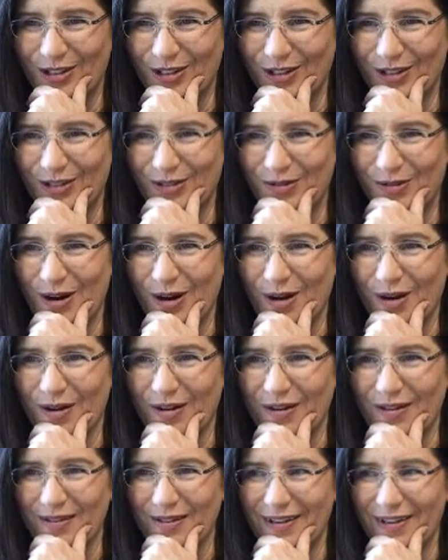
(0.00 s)
you
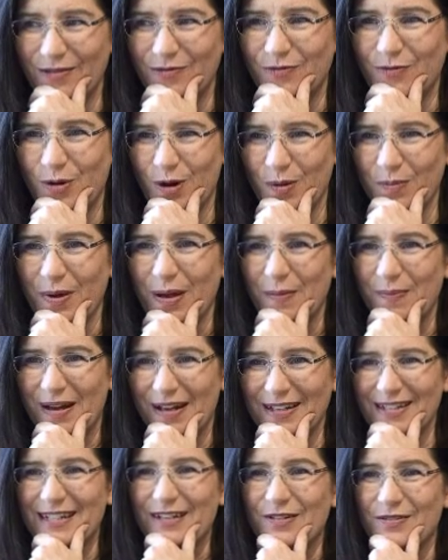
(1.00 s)
are informed by
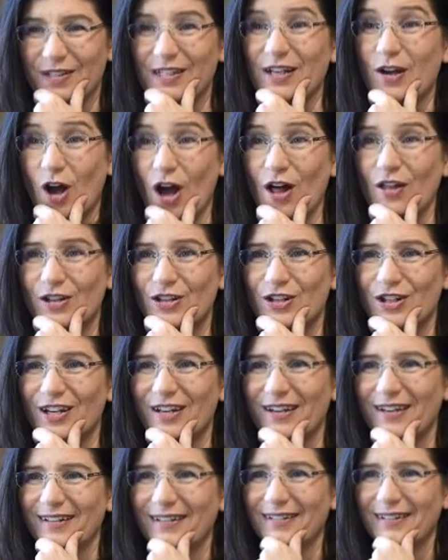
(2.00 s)
positive
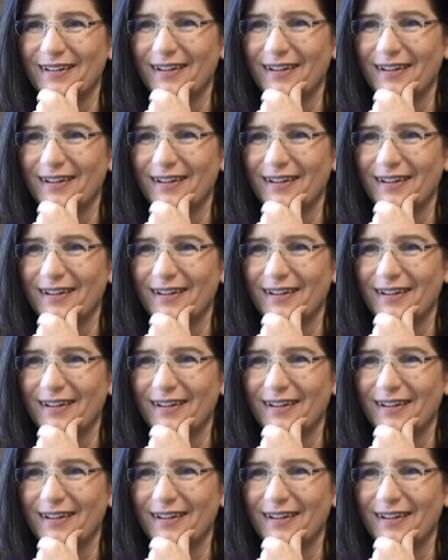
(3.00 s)
psychology,